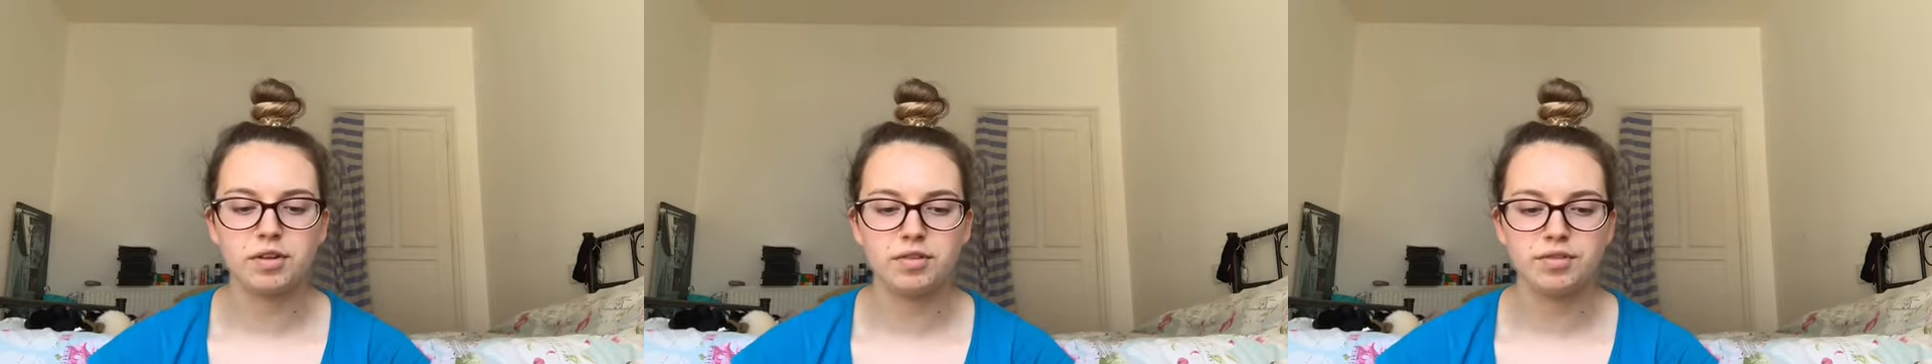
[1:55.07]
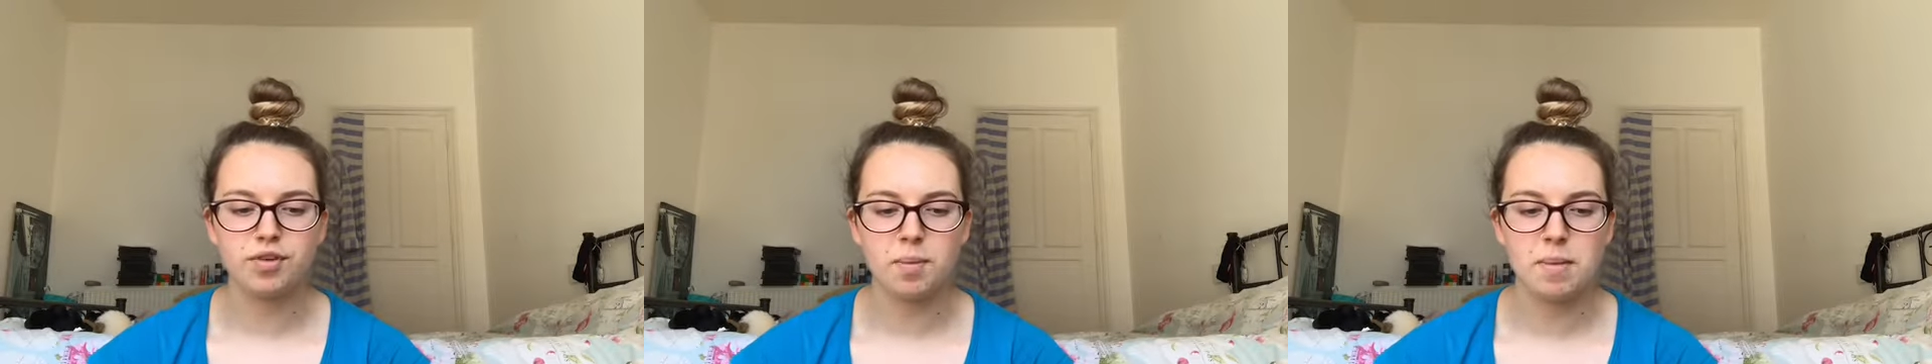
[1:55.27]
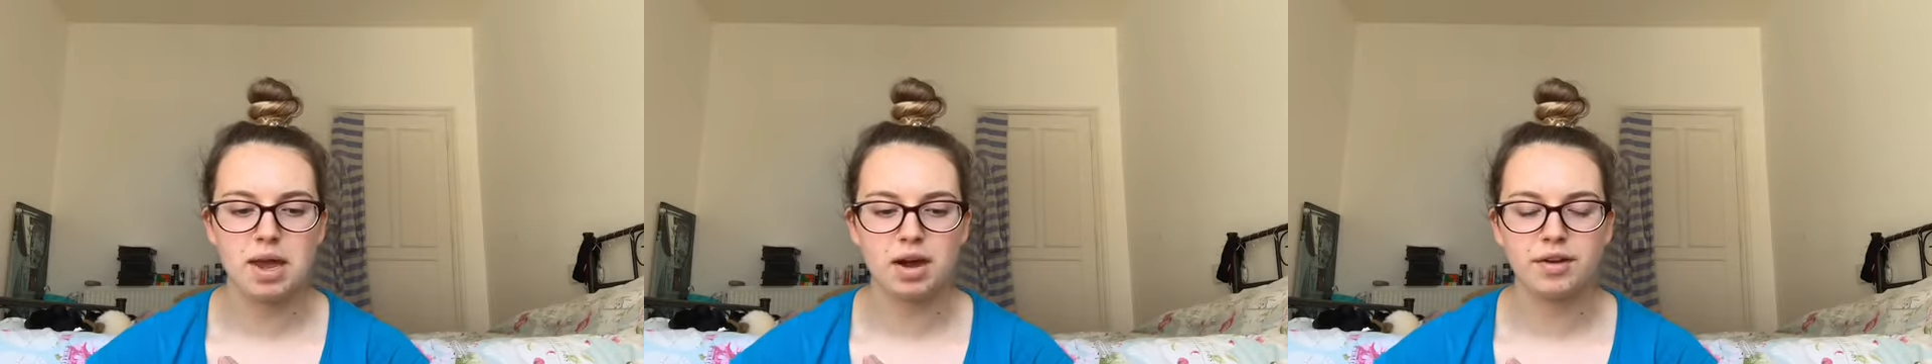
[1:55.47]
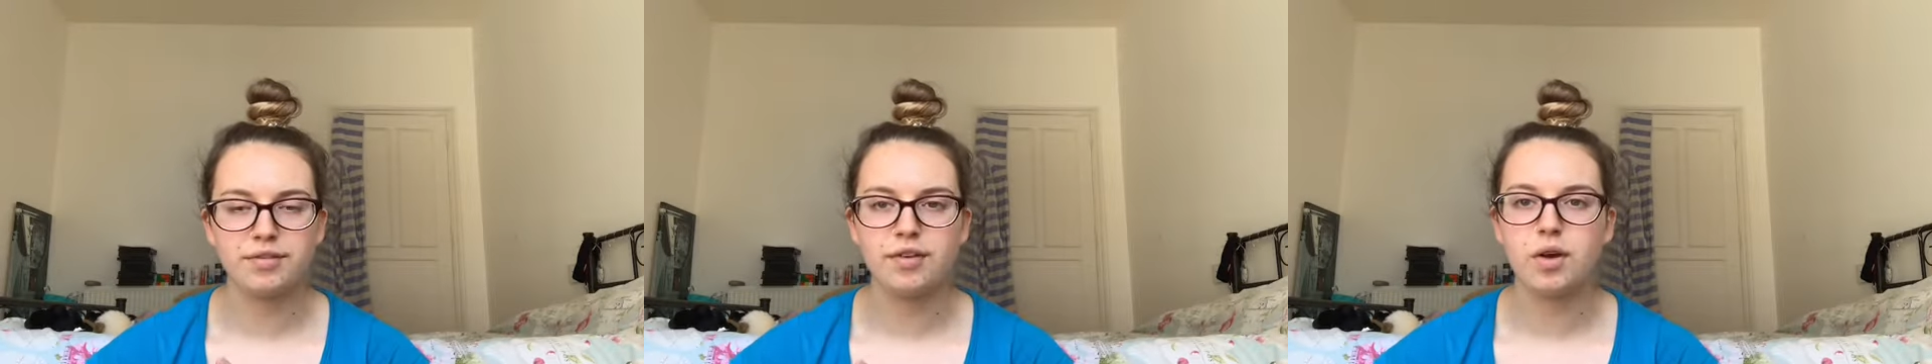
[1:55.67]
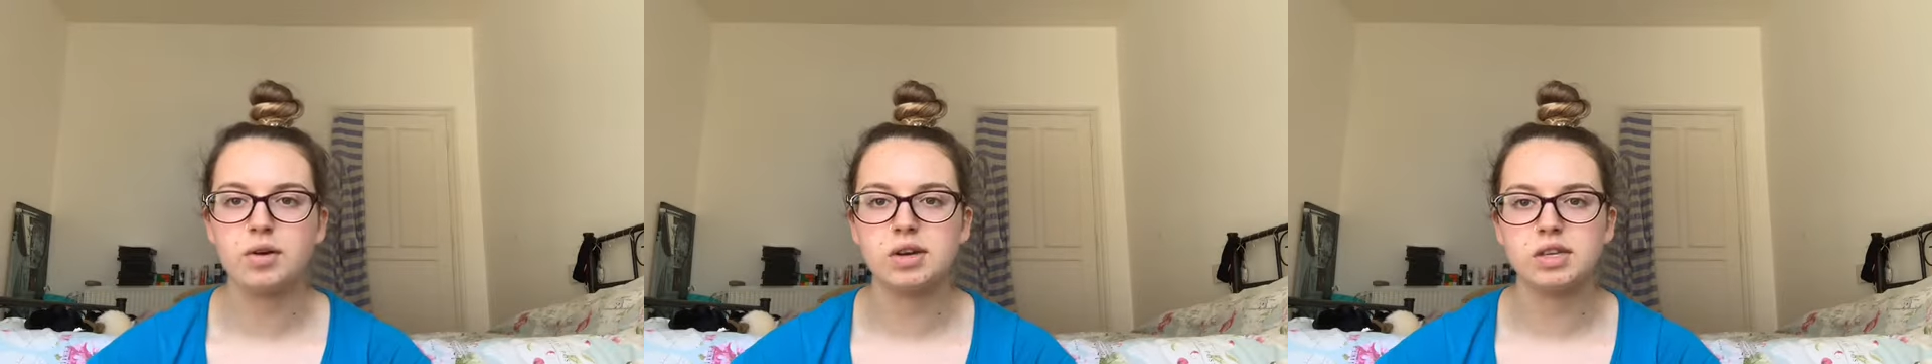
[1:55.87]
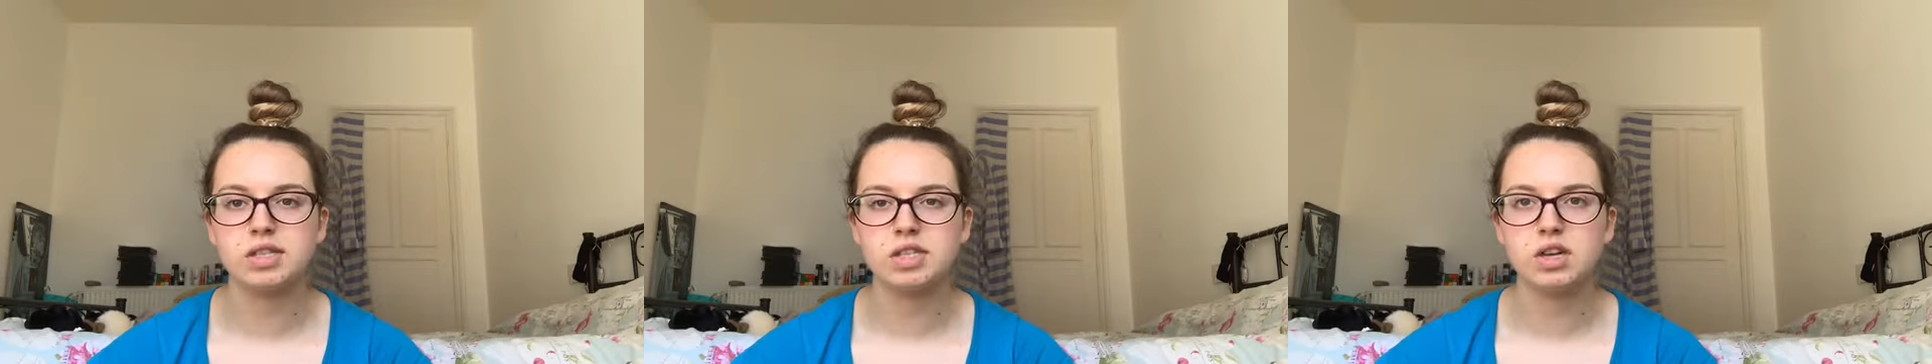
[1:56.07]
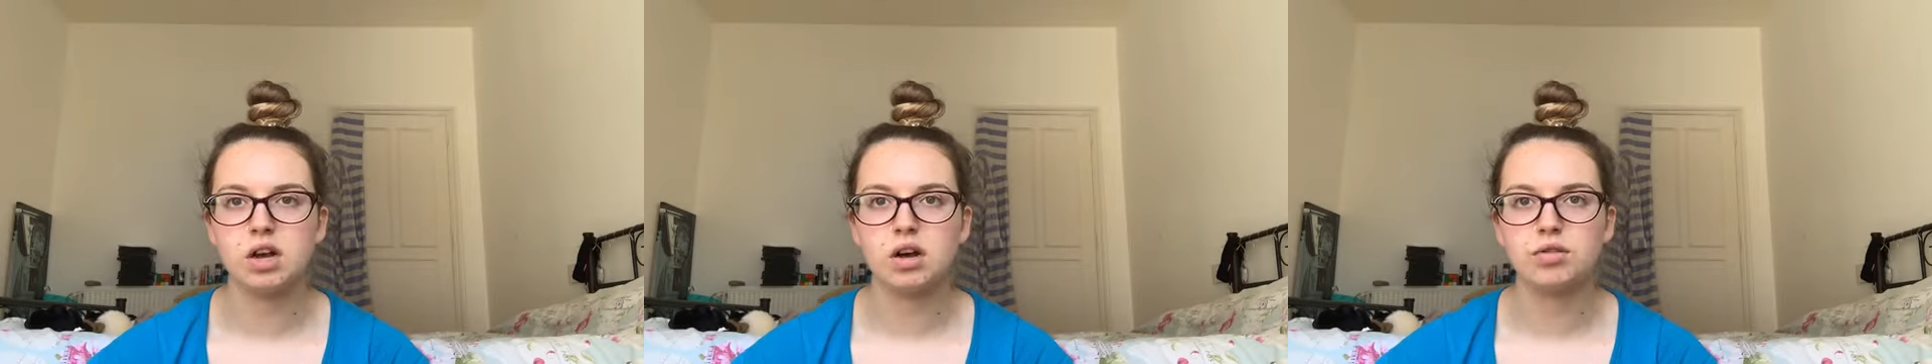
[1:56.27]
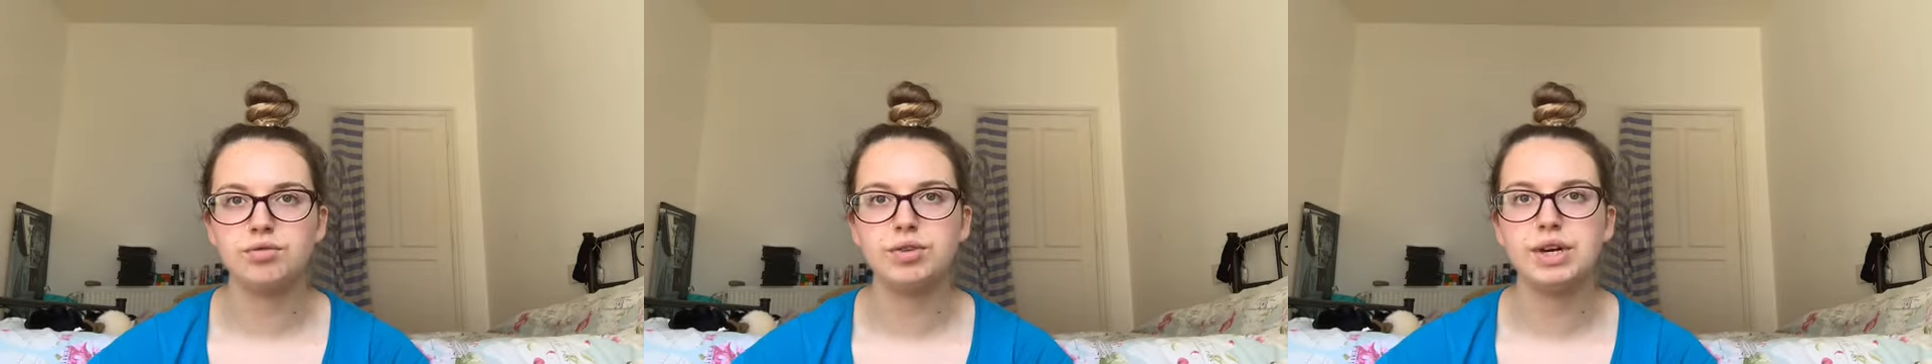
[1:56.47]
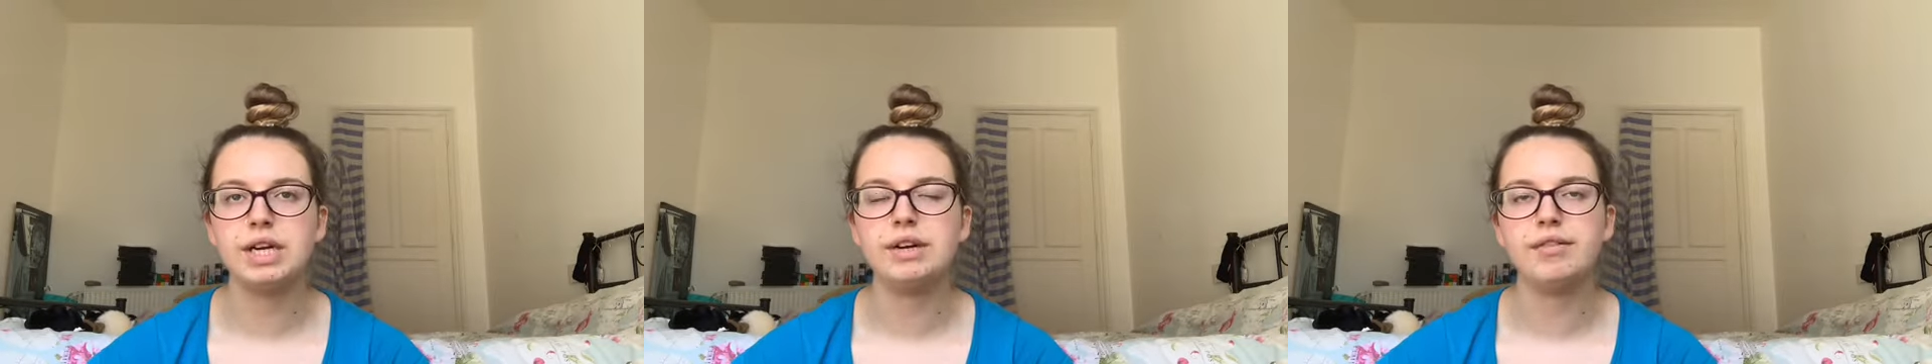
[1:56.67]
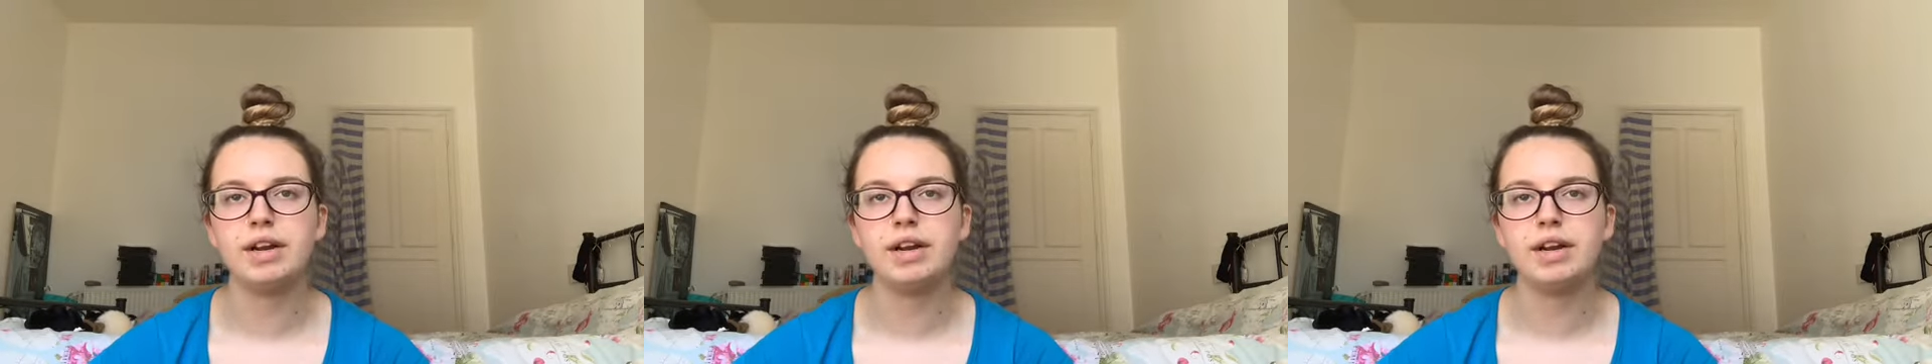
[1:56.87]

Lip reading: For me, I focused really,